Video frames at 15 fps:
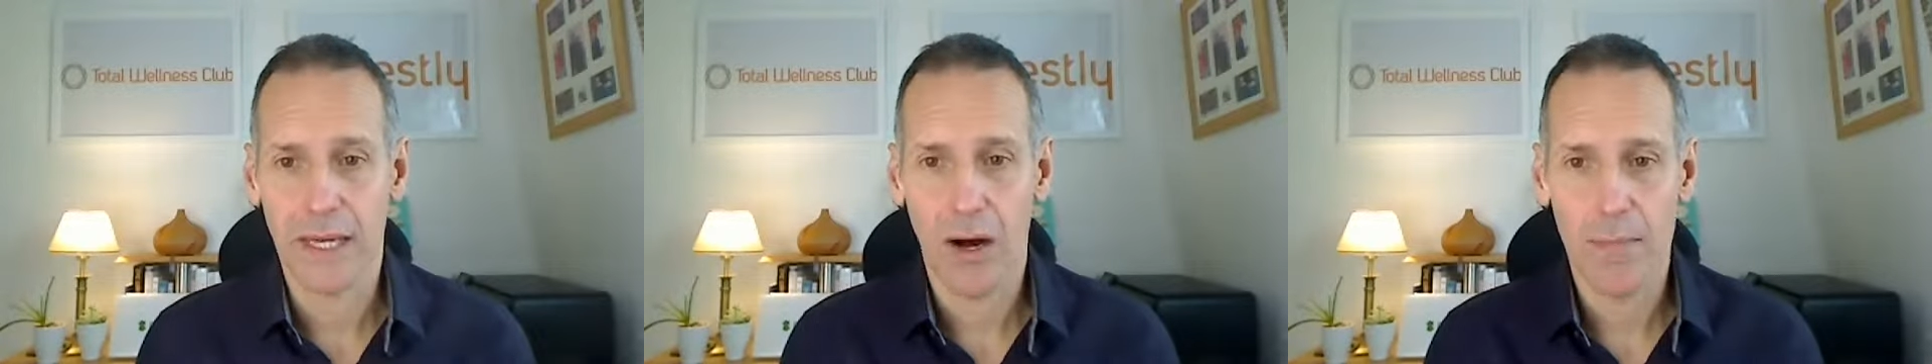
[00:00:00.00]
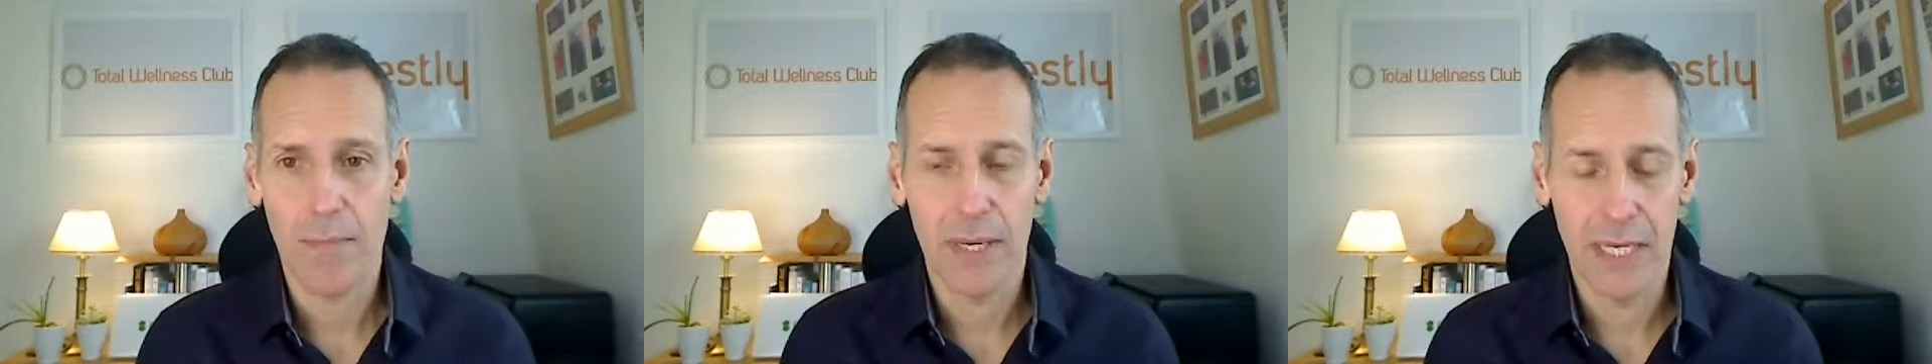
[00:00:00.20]

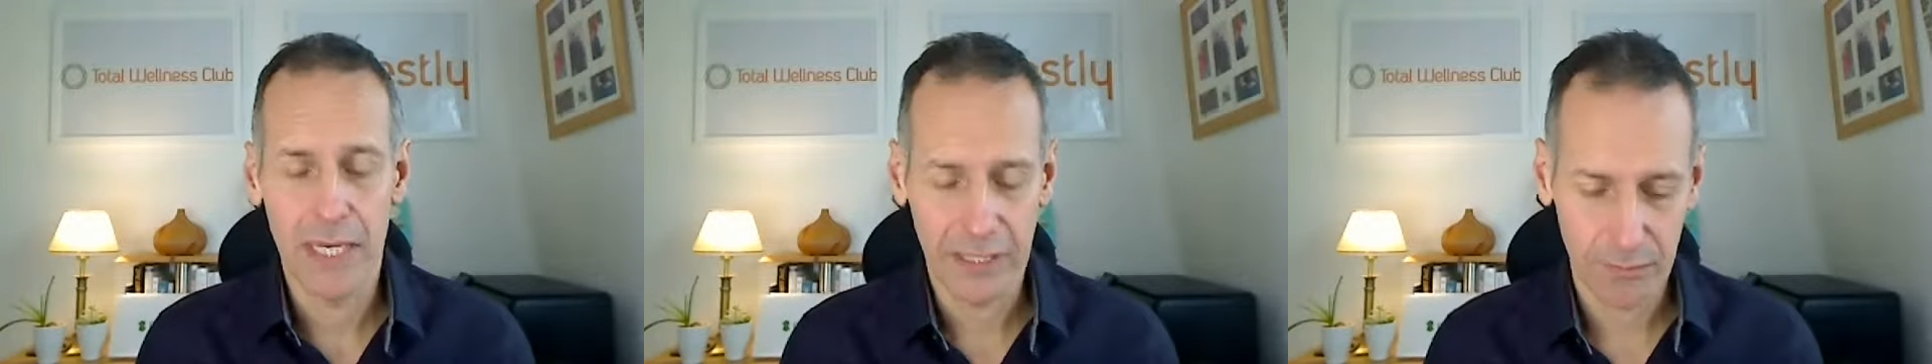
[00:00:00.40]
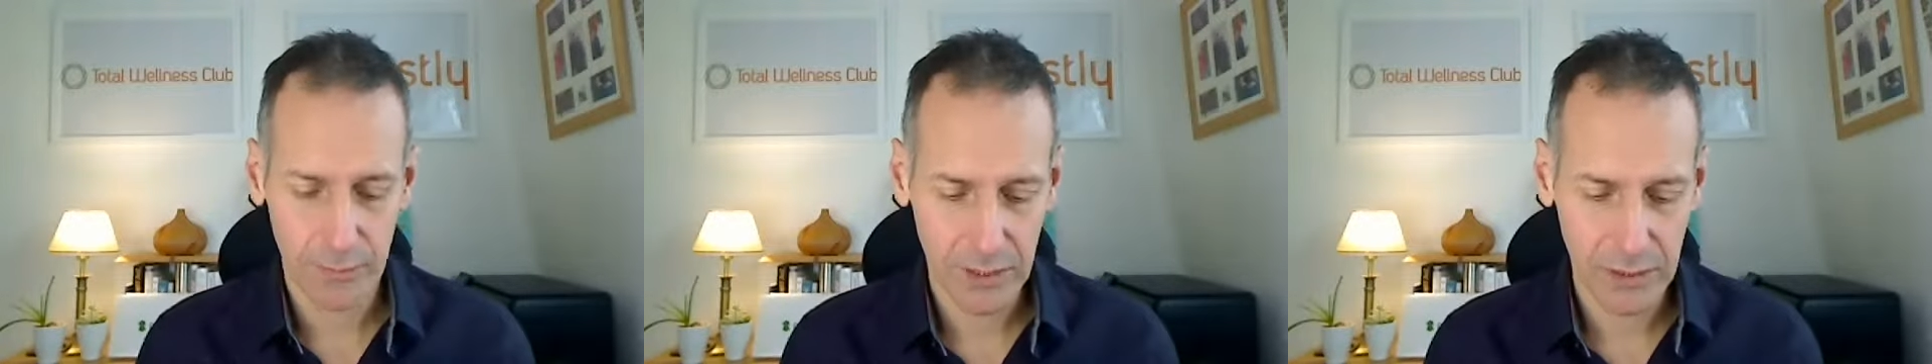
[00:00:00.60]
I
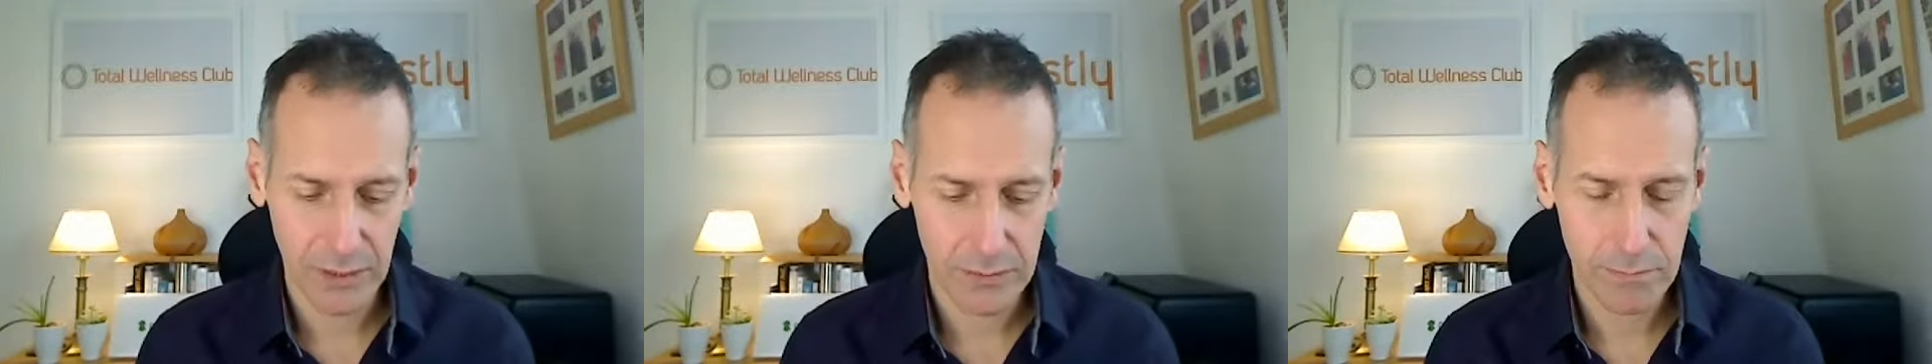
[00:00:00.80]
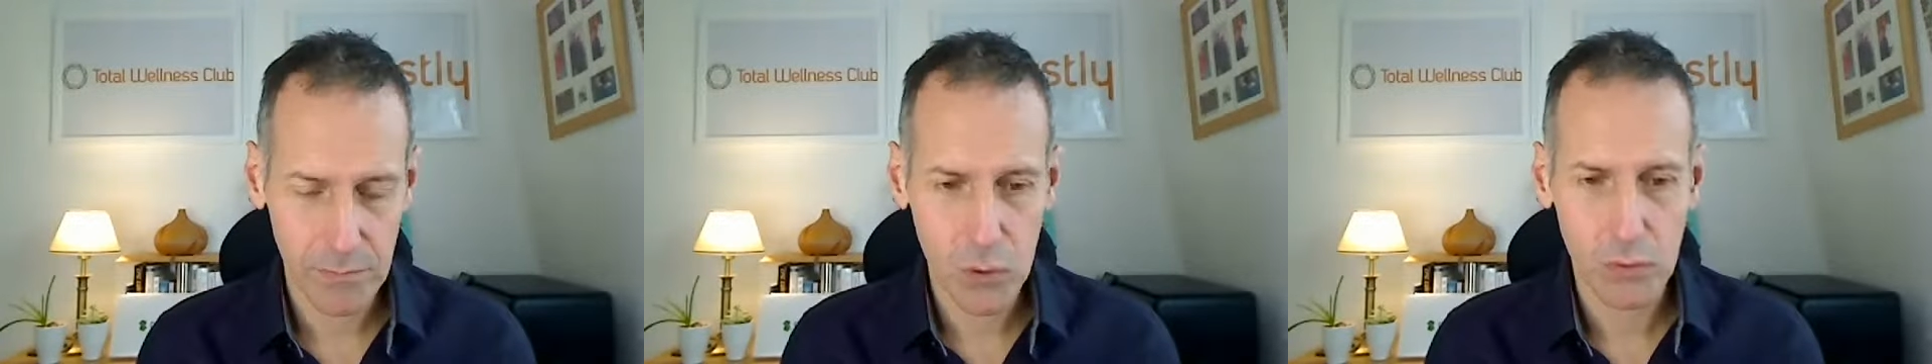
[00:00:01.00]
believe,
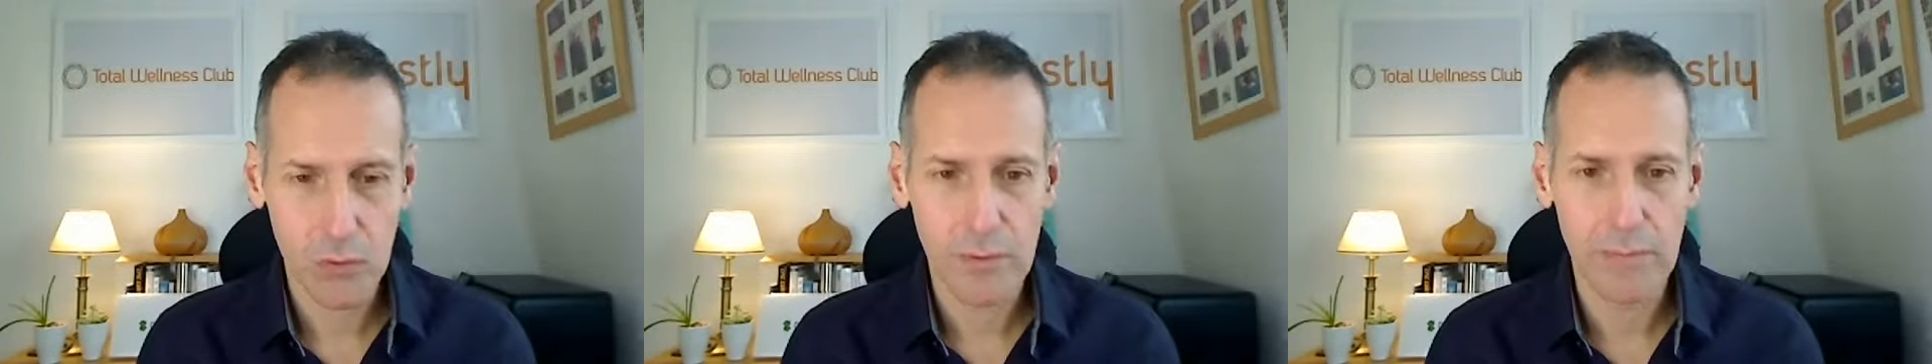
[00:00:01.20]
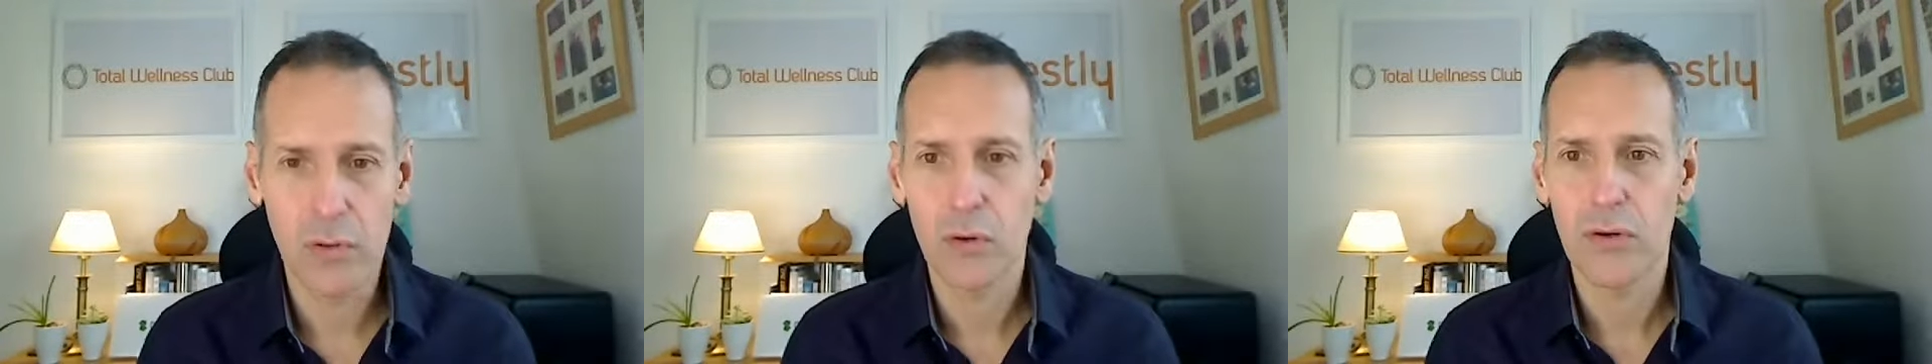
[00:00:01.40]
because more
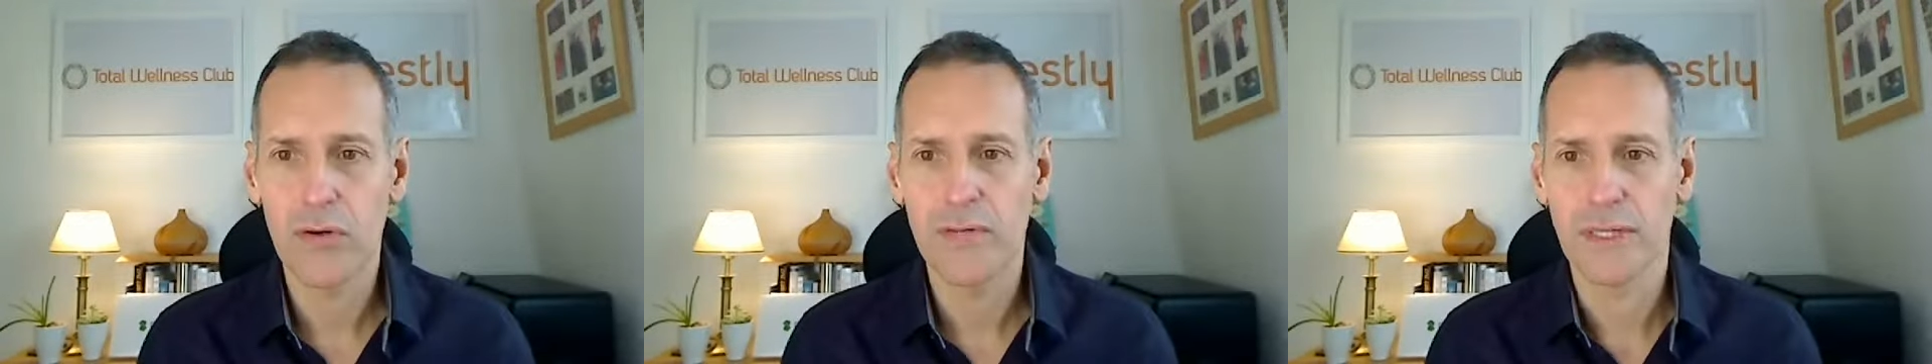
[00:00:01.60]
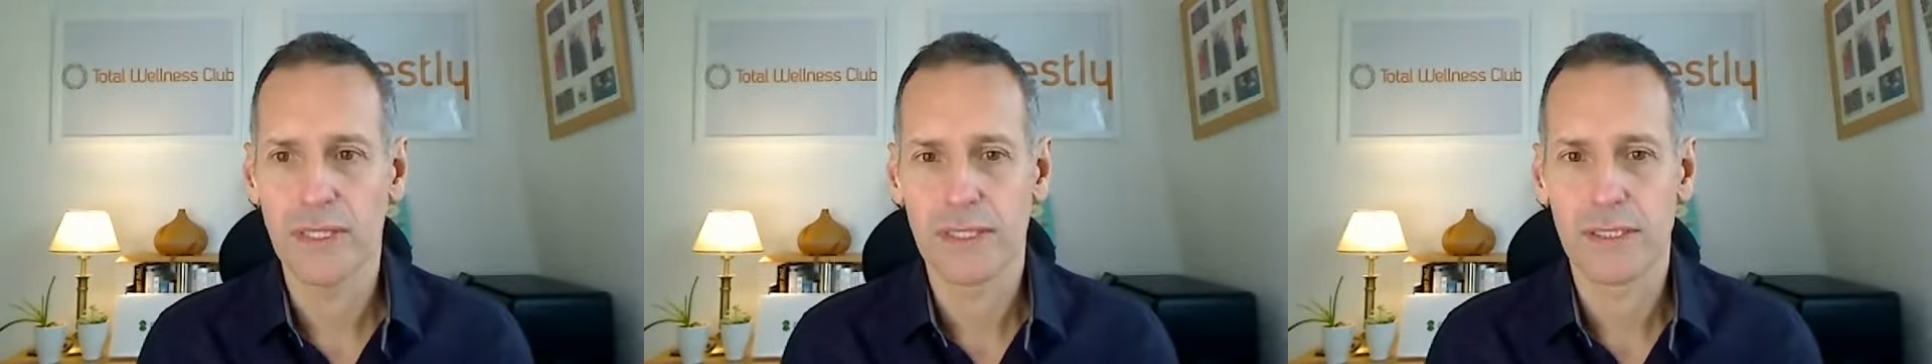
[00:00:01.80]
and more
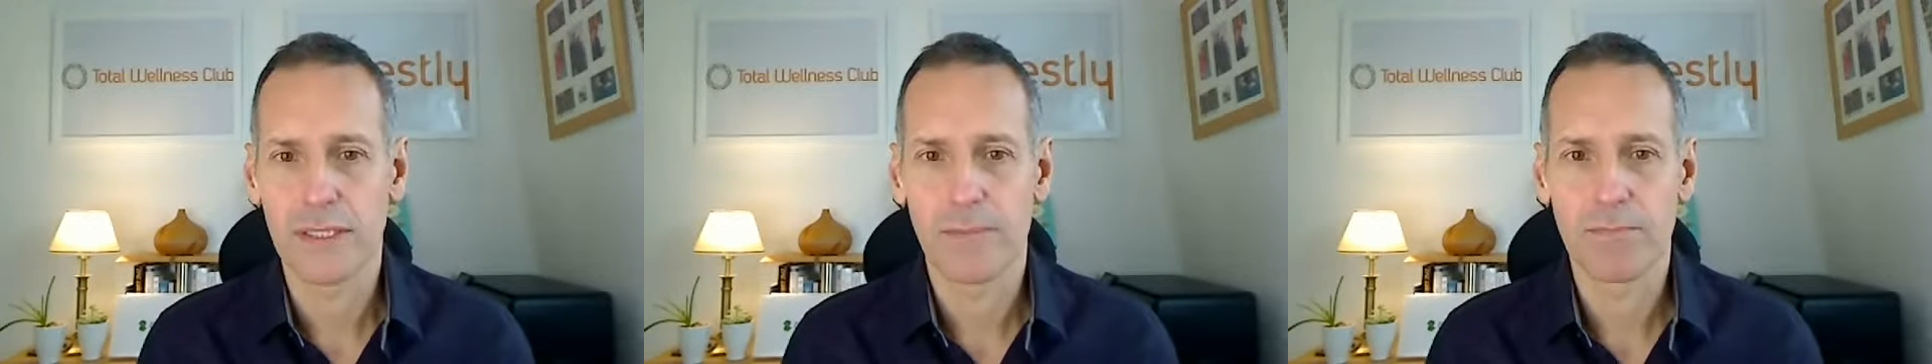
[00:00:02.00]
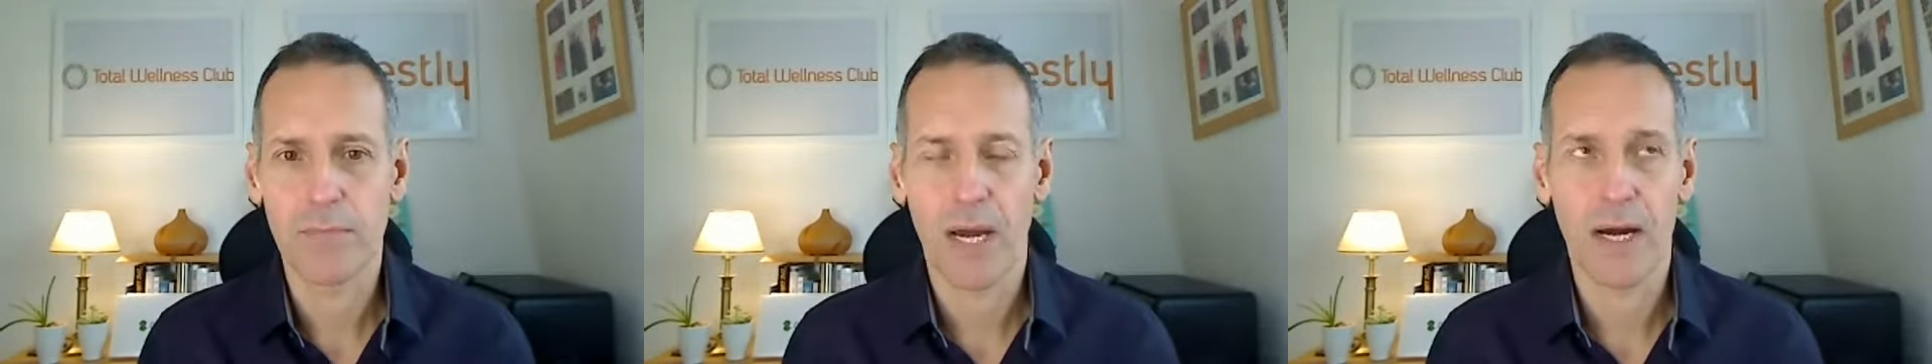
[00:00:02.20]
of us